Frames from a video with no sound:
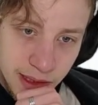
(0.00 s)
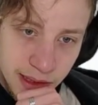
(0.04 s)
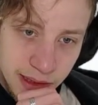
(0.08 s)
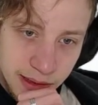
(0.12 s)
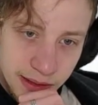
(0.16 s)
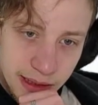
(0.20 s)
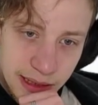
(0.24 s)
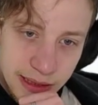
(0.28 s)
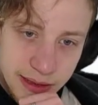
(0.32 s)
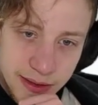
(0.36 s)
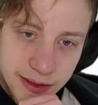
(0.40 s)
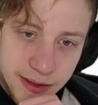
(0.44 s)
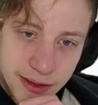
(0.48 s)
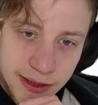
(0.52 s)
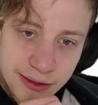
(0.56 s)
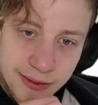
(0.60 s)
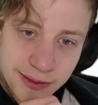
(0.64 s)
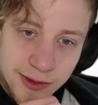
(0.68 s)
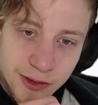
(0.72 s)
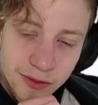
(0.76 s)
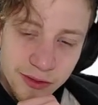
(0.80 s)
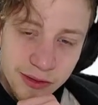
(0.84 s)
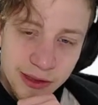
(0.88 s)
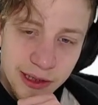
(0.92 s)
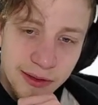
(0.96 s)
They seem
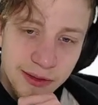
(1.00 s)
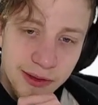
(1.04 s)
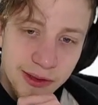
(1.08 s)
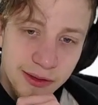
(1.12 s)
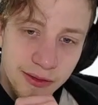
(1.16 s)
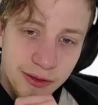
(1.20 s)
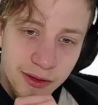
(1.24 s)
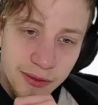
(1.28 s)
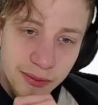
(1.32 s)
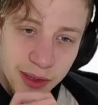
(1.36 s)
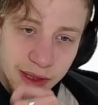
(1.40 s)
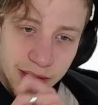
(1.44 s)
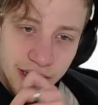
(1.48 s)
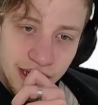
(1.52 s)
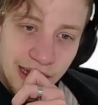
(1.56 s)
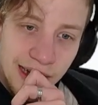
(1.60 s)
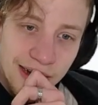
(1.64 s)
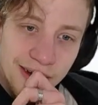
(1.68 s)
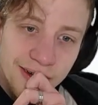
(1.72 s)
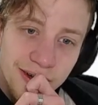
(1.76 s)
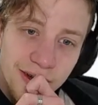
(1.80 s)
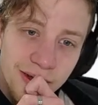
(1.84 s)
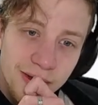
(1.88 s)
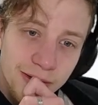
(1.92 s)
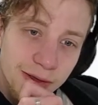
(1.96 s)
contradictory, but they are
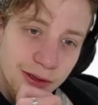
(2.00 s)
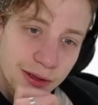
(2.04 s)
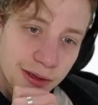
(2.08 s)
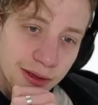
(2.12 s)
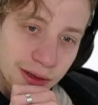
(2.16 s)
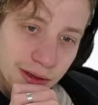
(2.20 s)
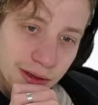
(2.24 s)
not.